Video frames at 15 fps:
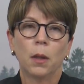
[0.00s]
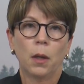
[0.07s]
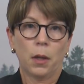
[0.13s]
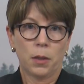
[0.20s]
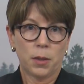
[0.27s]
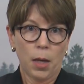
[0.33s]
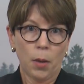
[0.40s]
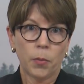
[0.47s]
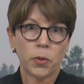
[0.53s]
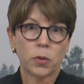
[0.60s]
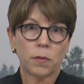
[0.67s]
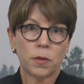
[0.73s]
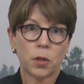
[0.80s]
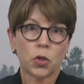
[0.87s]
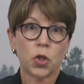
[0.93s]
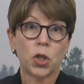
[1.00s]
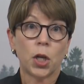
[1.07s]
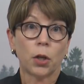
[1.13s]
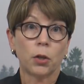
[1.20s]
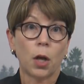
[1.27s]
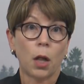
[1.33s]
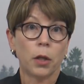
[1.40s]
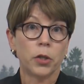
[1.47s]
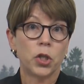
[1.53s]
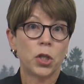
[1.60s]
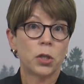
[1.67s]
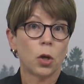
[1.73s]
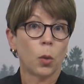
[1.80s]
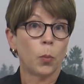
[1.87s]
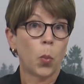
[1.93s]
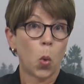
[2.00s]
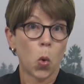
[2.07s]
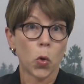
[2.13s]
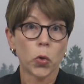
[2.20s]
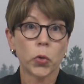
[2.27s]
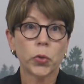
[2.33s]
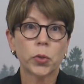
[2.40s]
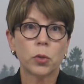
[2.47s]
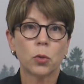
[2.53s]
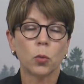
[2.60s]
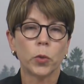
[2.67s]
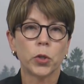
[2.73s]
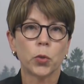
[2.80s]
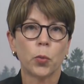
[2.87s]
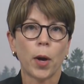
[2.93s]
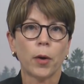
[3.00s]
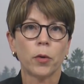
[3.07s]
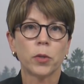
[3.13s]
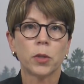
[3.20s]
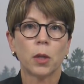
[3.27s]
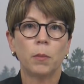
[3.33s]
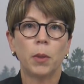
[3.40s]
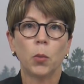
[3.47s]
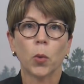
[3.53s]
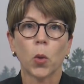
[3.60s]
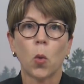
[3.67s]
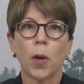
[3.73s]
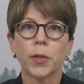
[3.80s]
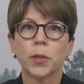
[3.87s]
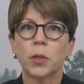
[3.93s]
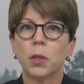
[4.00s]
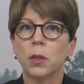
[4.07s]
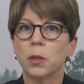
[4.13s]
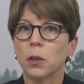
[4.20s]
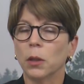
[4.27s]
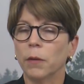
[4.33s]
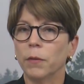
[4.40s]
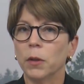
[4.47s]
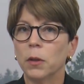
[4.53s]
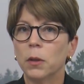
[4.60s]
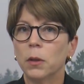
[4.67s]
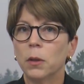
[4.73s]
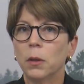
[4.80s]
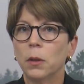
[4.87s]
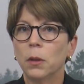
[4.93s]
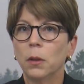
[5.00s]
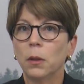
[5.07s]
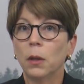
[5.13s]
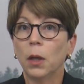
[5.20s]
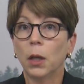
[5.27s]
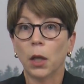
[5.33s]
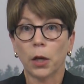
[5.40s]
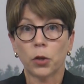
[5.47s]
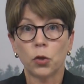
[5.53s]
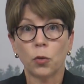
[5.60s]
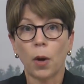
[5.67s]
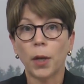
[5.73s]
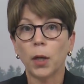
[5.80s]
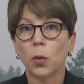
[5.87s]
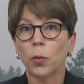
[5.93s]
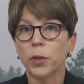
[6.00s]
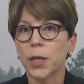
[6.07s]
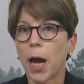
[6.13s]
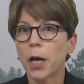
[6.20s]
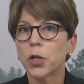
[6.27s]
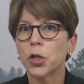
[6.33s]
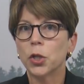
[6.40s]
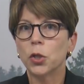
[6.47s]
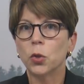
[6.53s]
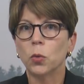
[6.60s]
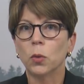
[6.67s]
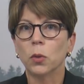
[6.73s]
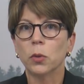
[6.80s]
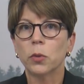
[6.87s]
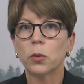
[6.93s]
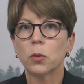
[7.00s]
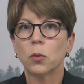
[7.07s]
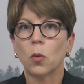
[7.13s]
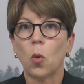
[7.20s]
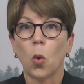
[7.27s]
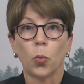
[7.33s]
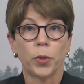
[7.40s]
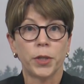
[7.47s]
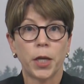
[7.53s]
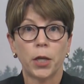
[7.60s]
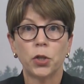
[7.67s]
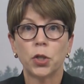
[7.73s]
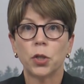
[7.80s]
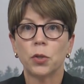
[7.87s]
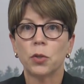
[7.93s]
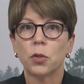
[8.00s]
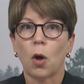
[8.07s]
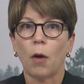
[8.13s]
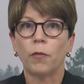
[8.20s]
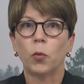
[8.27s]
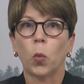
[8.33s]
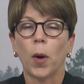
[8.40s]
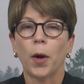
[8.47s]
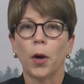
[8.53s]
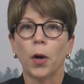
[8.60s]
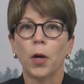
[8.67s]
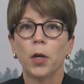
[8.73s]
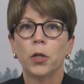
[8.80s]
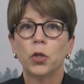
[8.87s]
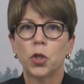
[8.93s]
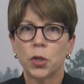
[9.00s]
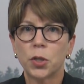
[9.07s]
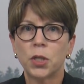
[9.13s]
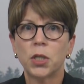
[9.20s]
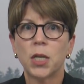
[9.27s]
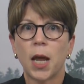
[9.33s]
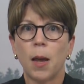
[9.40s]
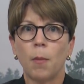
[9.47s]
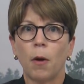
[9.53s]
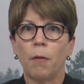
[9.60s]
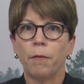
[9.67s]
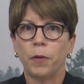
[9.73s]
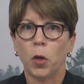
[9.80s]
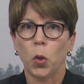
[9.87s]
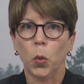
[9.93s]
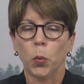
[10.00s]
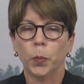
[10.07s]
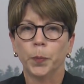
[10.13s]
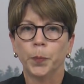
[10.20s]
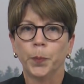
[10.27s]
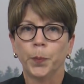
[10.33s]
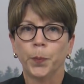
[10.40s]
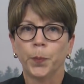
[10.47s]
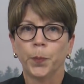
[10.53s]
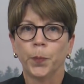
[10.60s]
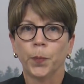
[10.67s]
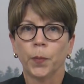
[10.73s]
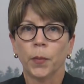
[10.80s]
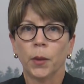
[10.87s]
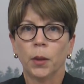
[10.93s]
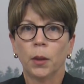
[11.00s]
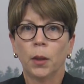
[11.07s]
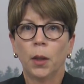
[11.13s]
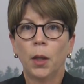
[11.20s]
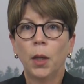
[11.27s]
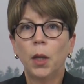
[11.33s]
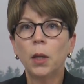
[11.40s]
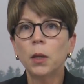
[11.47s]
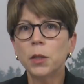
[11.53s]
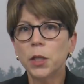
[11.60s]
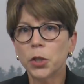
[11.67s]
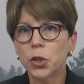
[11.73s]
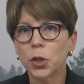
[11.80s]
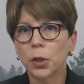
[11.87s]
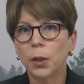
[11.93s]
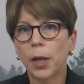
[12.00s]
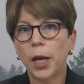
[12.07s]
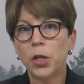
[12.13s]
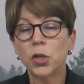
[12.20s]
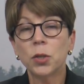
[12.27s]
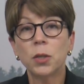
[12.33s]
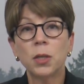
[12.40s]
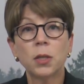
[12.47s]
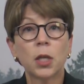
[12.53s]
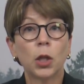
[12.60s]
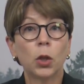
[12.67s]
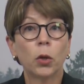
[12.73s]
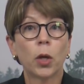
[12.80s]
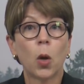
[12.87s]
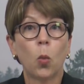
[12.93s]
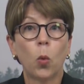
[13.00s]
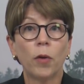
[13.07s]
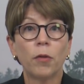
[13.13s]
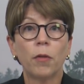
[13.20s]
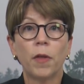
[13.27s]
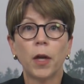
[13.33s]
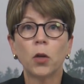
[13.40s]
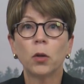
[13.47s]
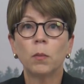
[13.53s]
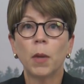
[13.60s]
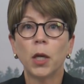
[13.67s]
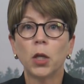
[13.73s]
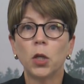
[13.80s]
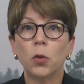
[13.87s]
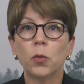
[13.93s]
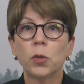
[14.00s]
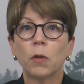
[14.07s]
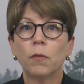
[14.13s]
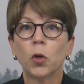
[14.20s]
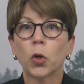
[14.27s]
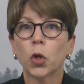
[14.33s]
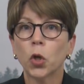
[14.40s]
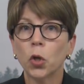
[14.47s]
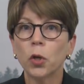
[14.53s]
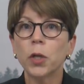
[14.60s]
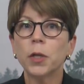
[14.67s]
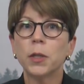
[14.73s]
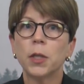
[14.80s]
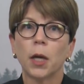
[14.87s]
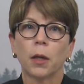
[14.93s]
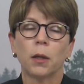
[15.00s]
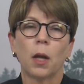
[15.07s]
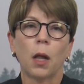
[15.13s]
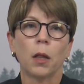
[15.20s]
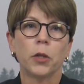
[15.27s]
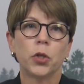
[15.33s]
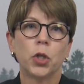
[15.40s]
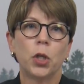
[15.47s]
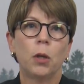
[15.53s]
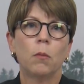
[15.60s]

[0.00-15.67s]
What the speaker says: Examples of such technologies are portals through which records can be requested and delivered, electronic redaction tools, or retention software, just to name a few. In addition, agencies can look at whether they could make use of their current technology